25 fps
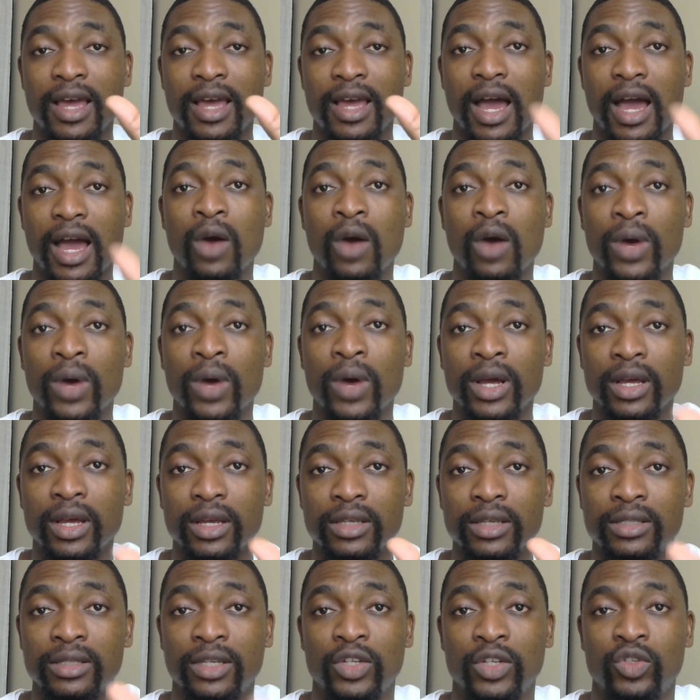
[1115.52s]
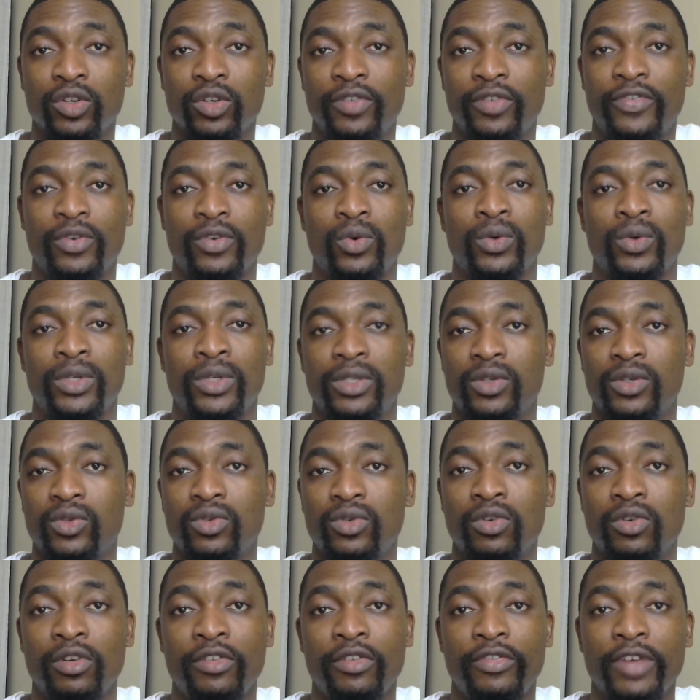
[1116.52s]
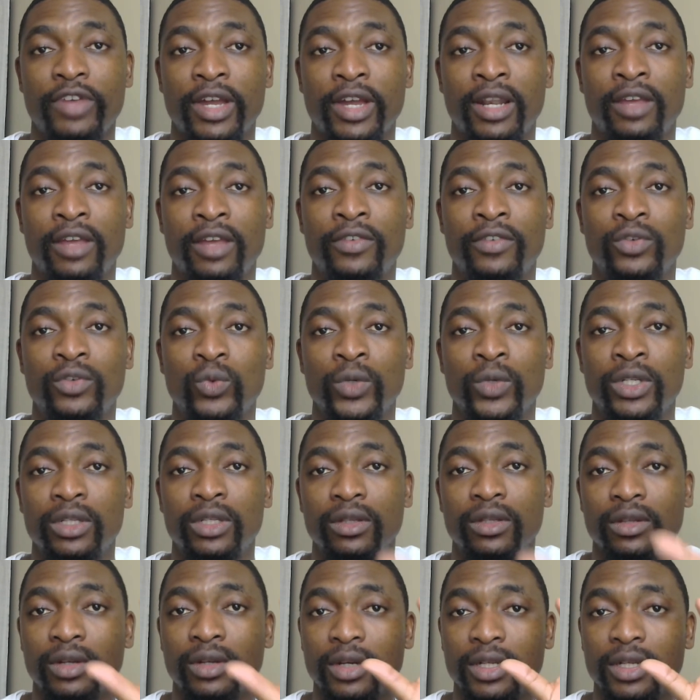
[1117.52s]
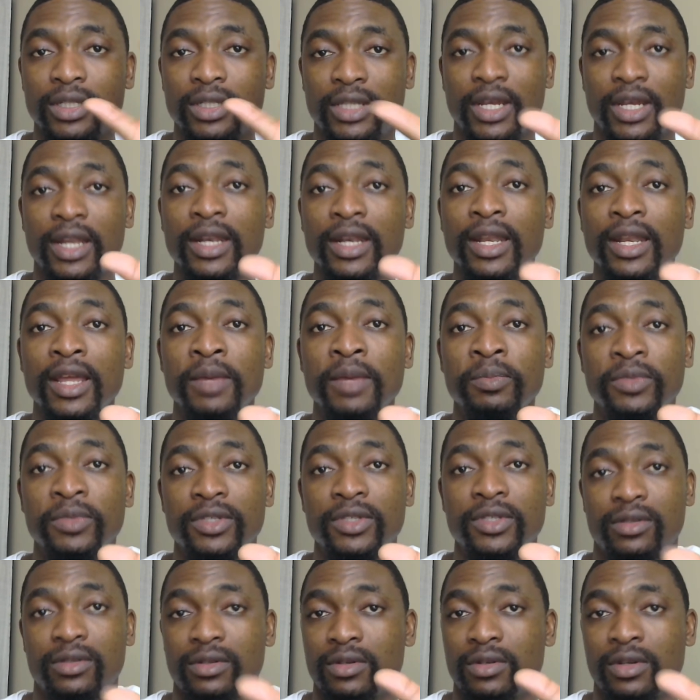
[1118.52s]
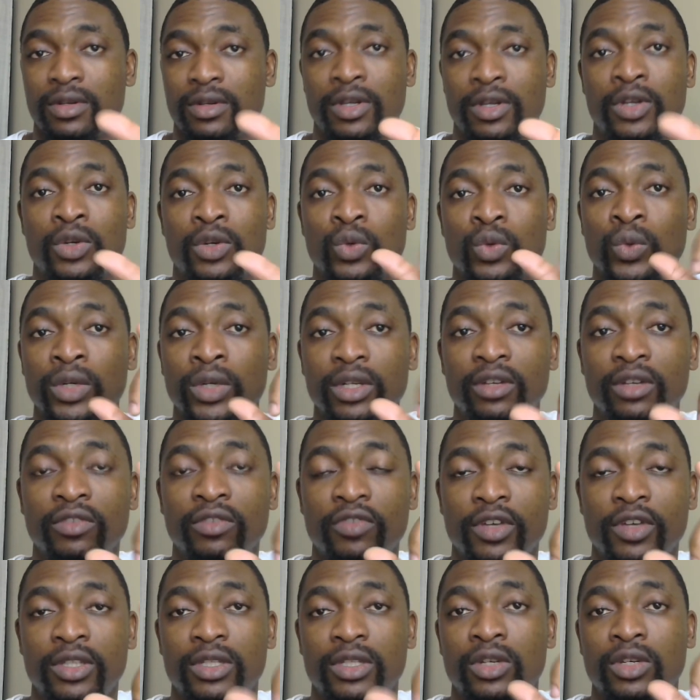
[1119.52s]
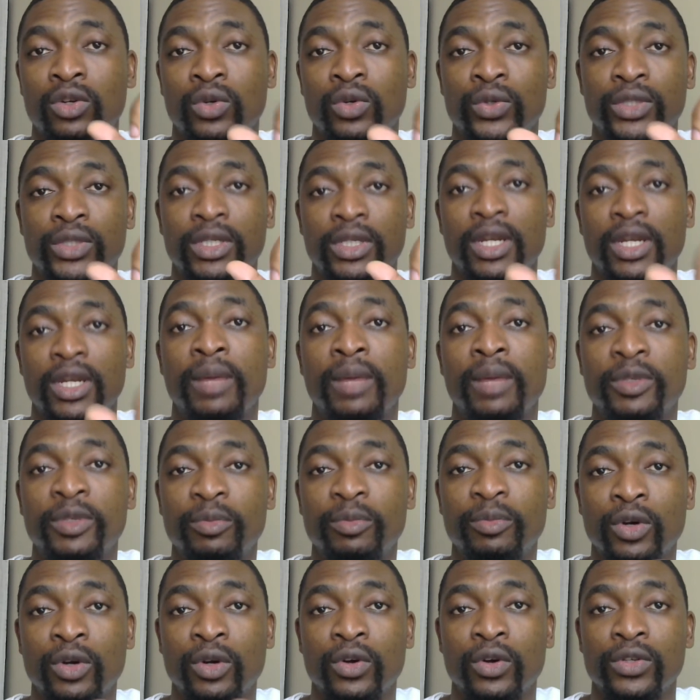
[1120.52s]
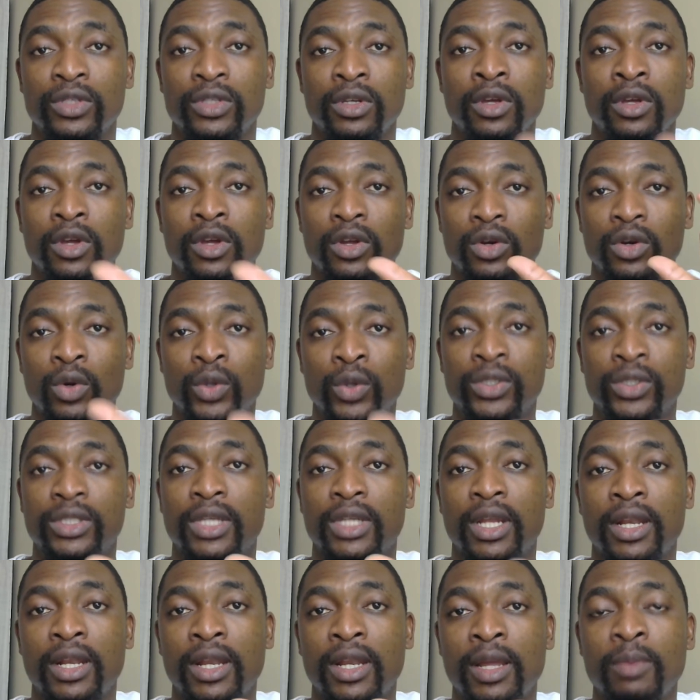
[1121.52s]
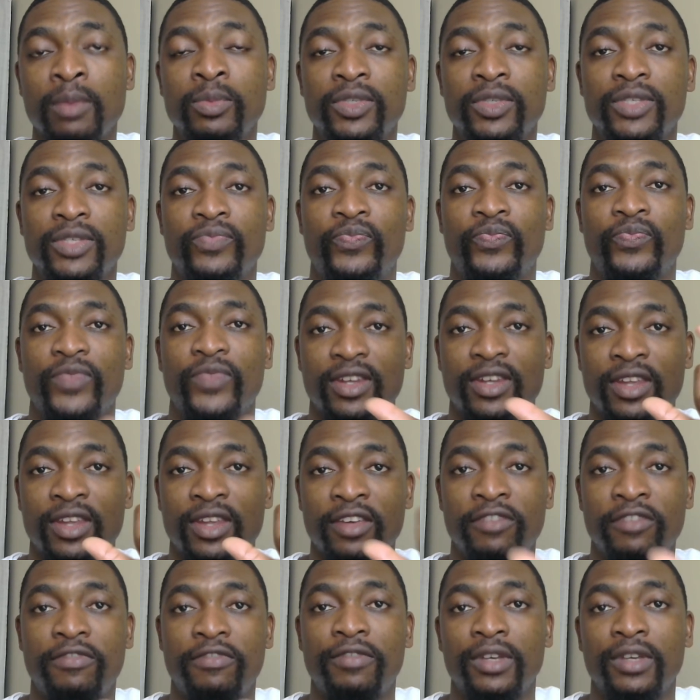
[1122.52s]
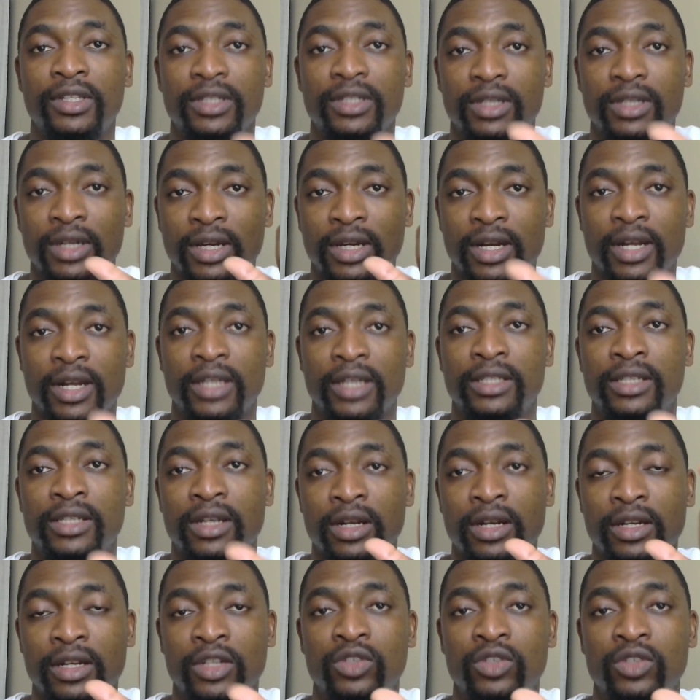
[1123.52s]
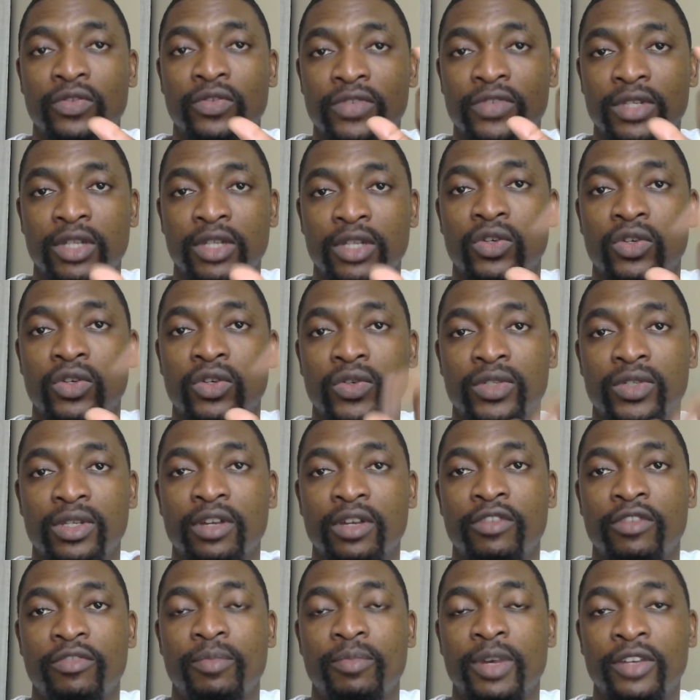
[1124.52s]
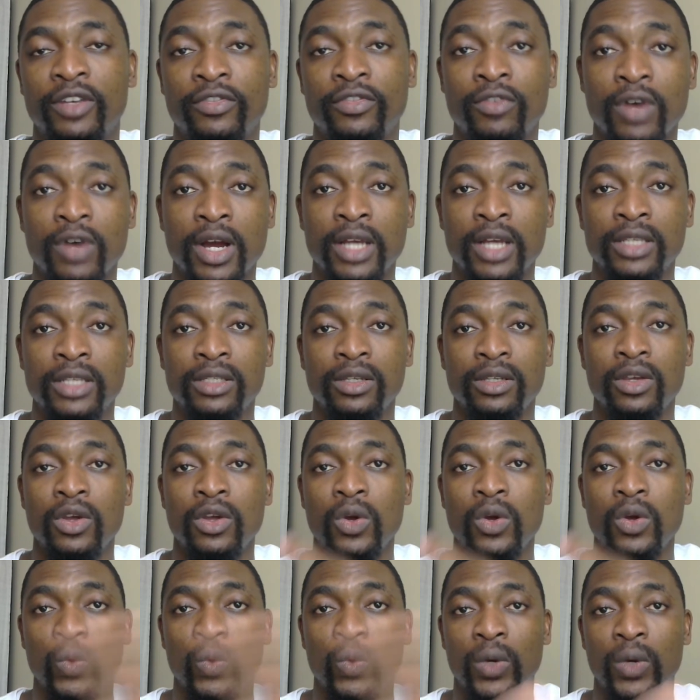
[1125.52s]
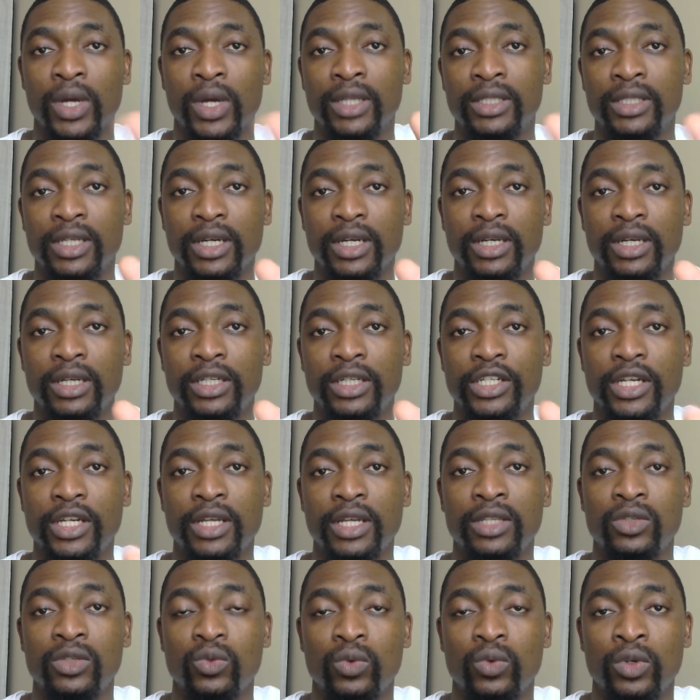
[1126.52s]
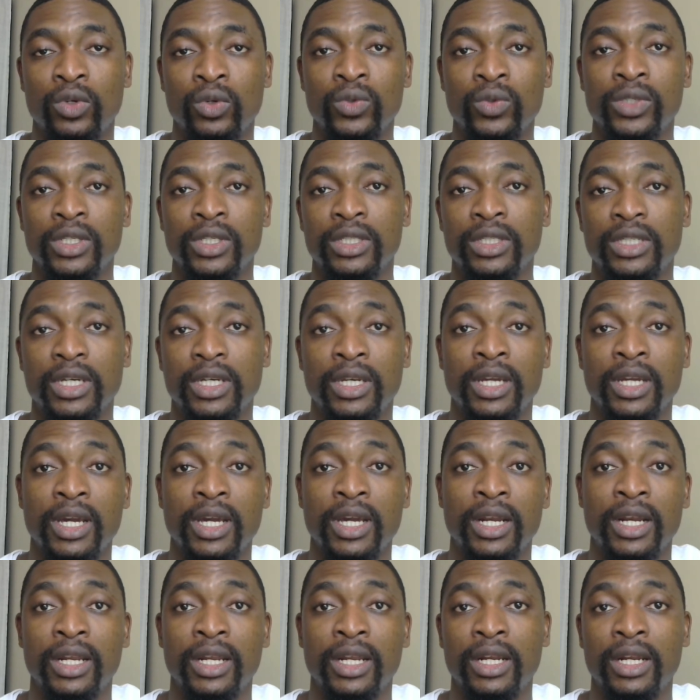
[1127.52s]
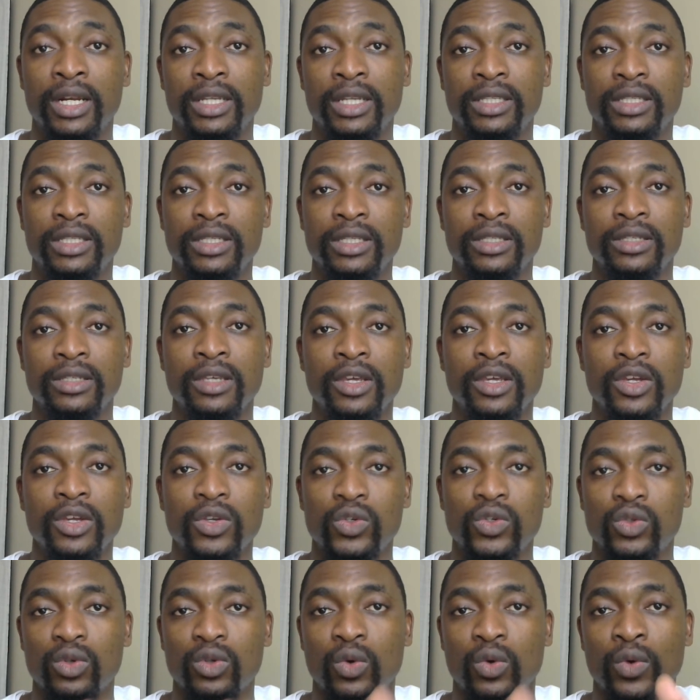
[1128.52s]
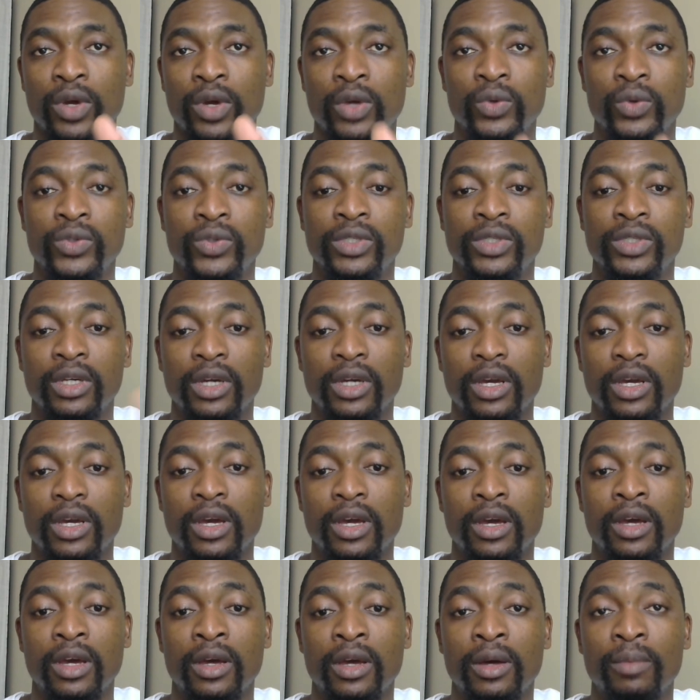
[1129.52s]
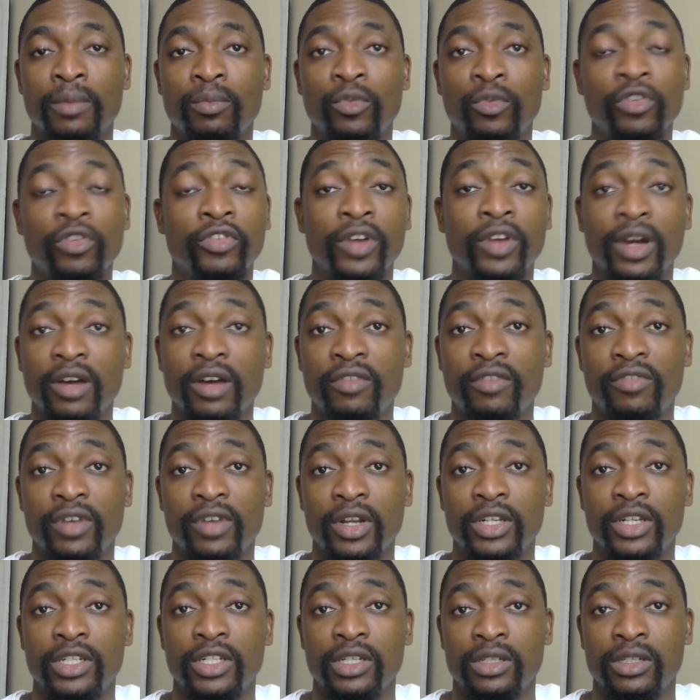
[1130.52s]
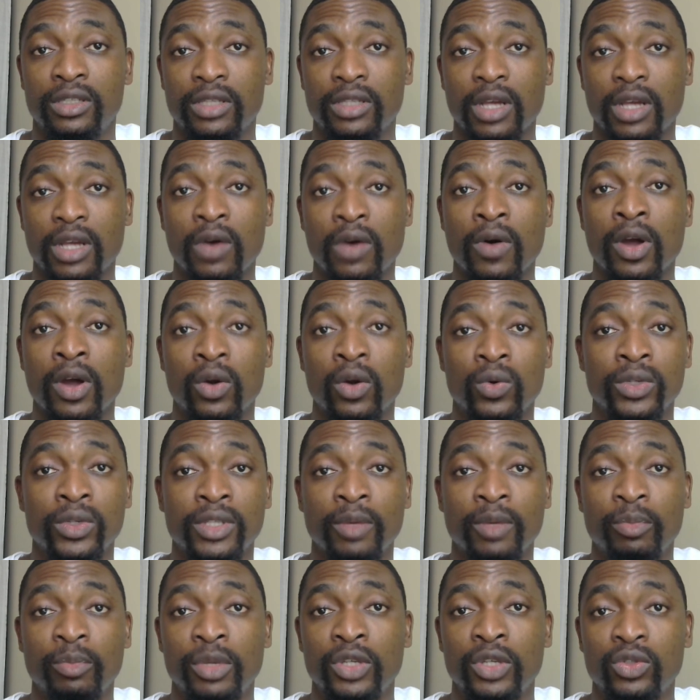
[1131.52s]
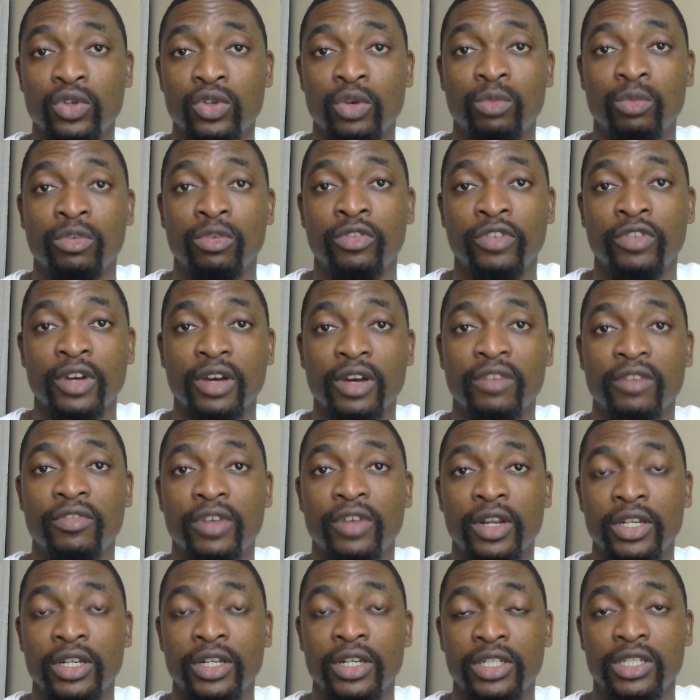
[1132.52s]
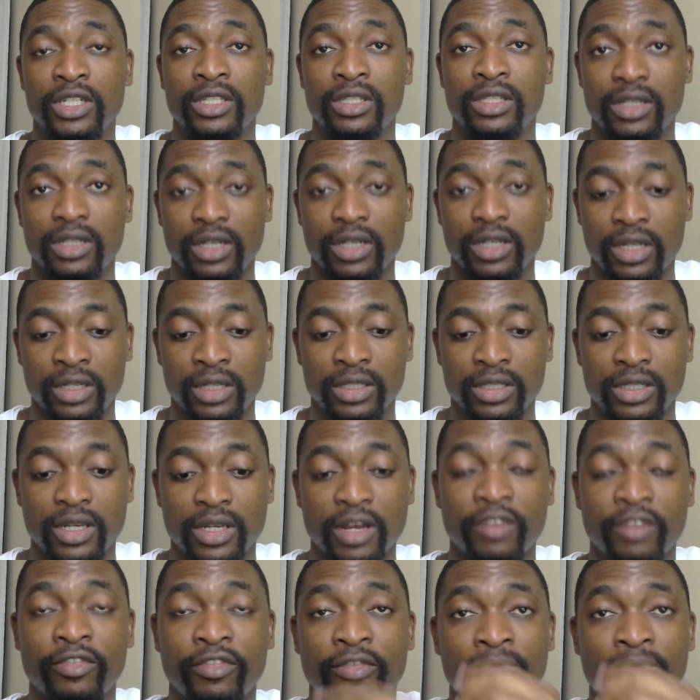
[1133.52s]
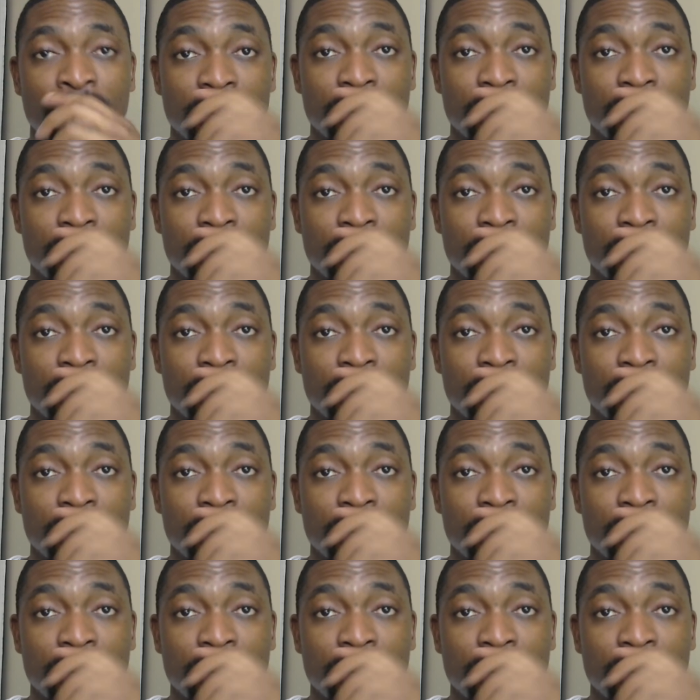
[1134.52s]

our set of rules. So if you are left with ten names, then you would invest in those ten names, because those ten names, they fit the criteria that you've set yourself. But for us, we are technicians, we're using technical analysis, so we're using uh, moving averages. Our rules are based on moving averages and stuff.